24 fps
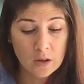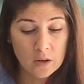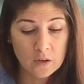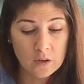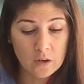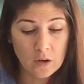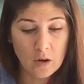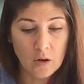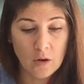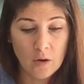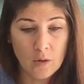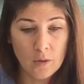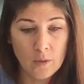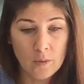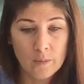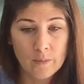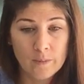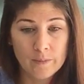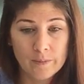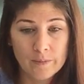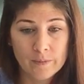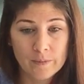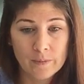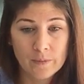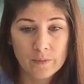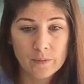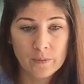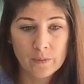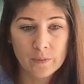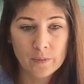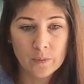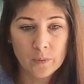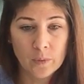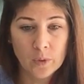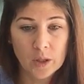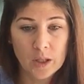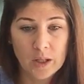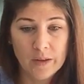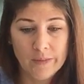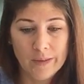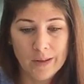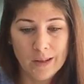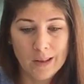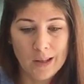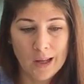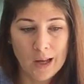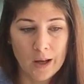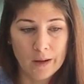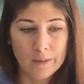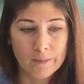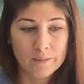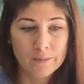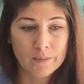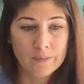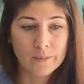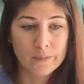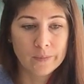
So we'll leave it at that.